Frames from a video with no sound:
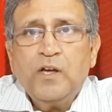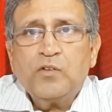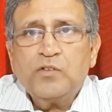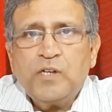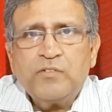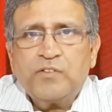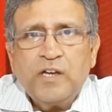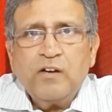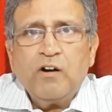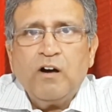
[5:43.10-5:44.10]
So just
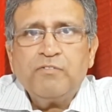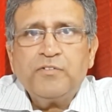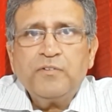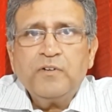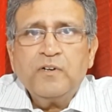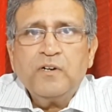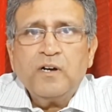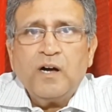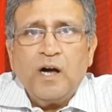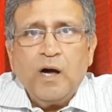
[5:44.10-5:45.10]
think of
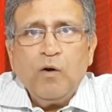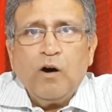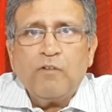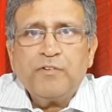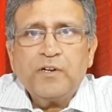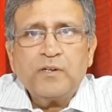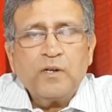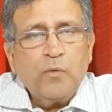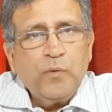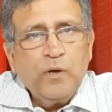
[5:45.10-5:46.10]
how
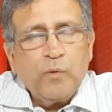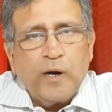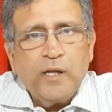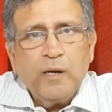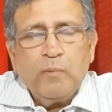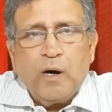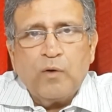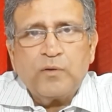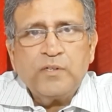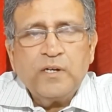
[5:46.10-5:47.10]
often we worry
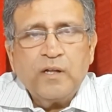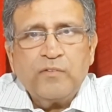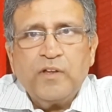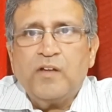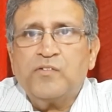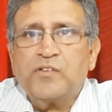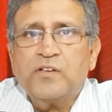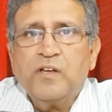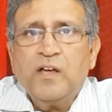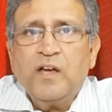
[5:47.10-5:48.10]
about things,
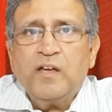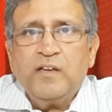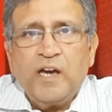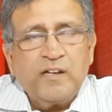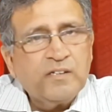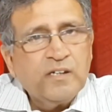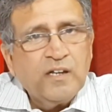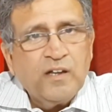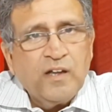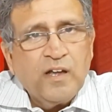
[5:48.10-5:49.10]
yet
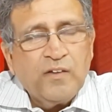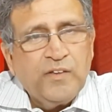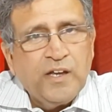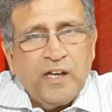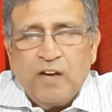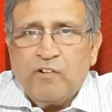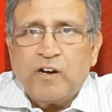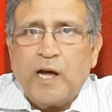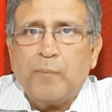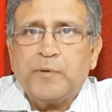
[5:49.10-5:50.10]
they
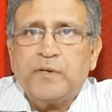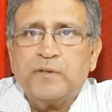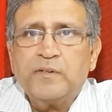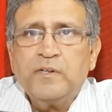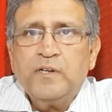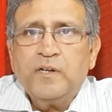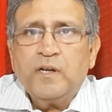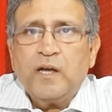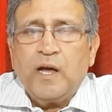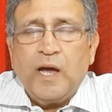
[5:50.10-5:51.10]
never happen.
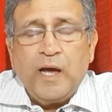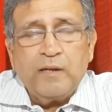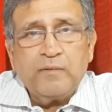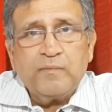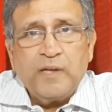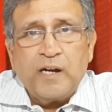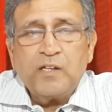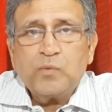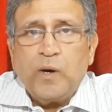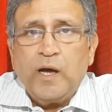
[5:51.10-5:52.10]
And that
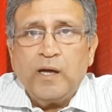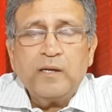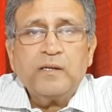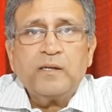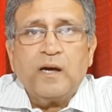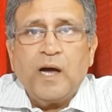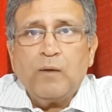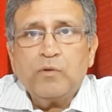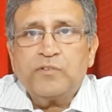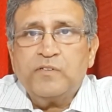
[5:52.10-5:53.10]
is why I
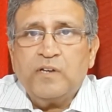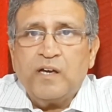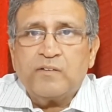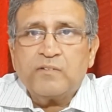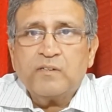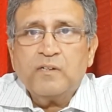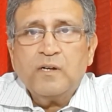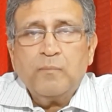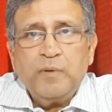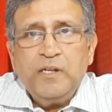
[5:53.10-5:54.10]
would suggest,
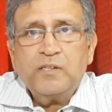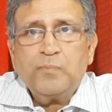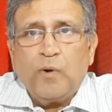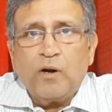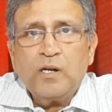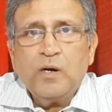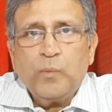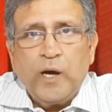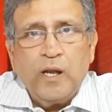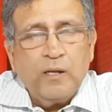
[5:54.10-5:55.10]
please ponder
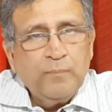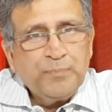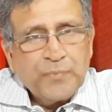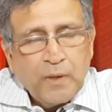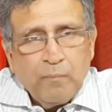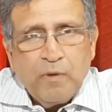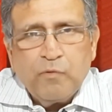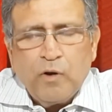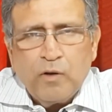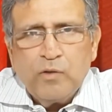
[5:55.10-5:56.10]
well
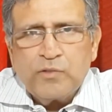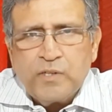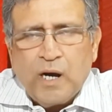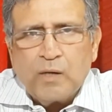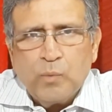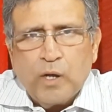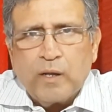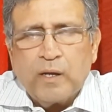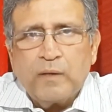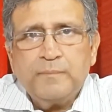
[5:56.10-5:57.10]
before you start
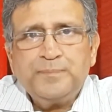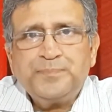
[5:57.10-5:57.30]
worrying.